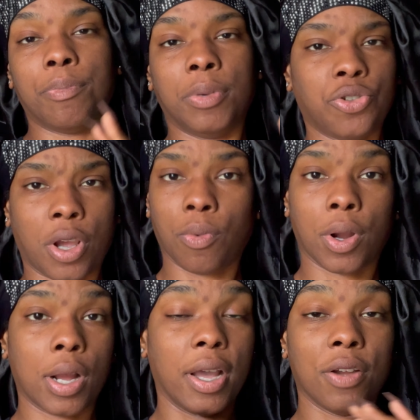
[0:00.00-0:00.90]
but try to
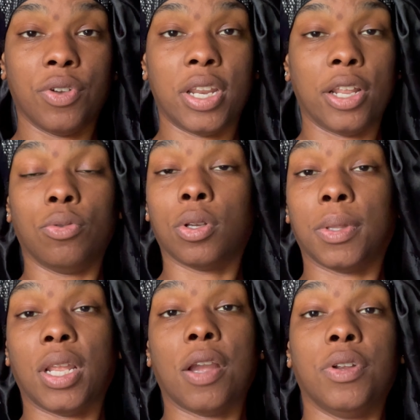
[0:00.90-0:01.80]
work out every day, do
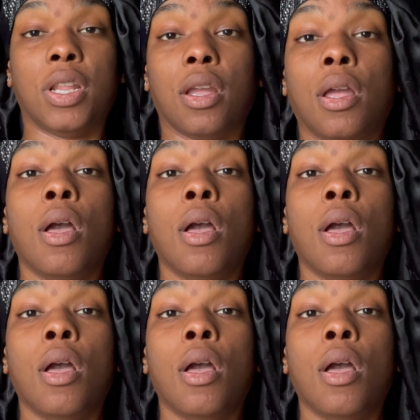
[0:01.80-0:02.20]
something every day,